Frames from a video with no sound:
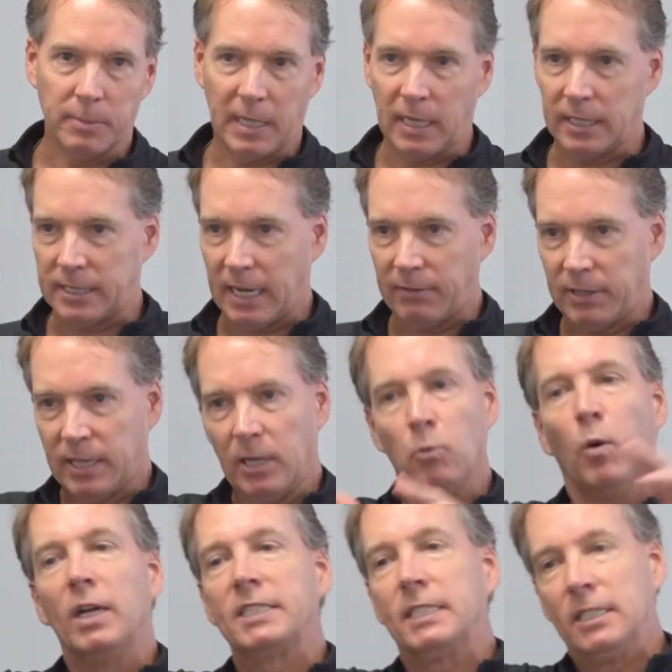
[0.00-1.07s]
because everything
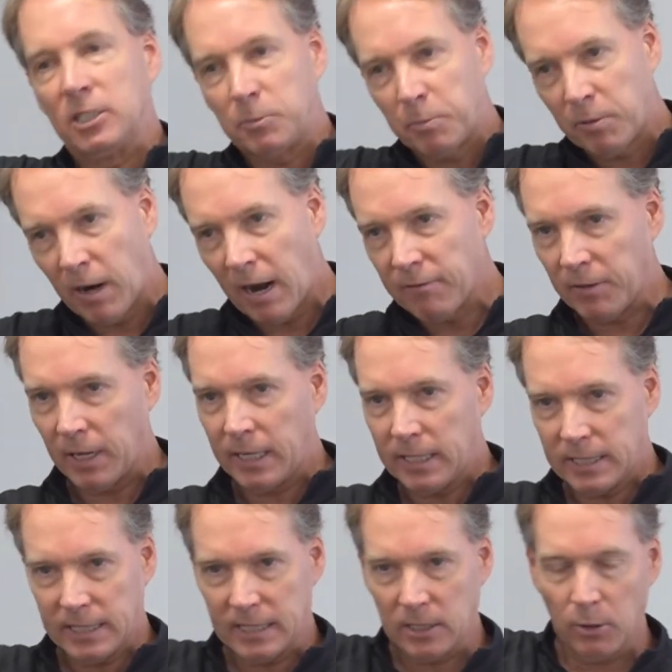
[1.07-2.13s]
wasn't as prevalent
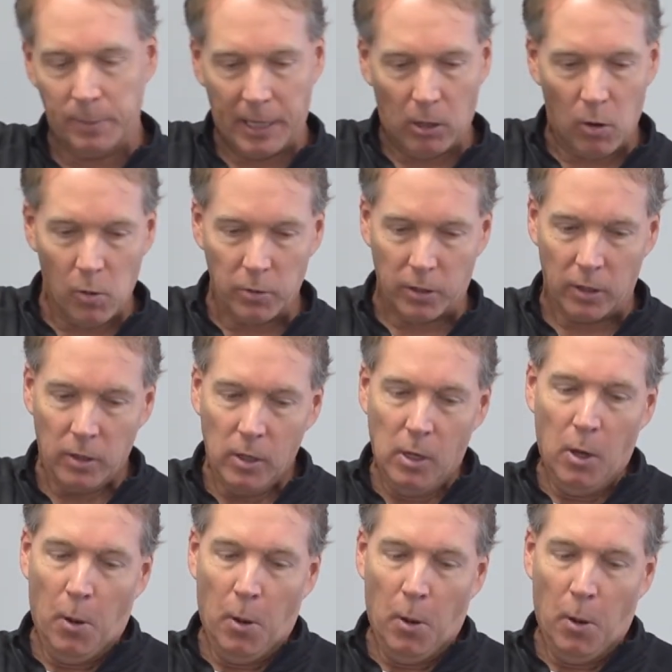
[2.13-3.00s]
because he's a little bit older,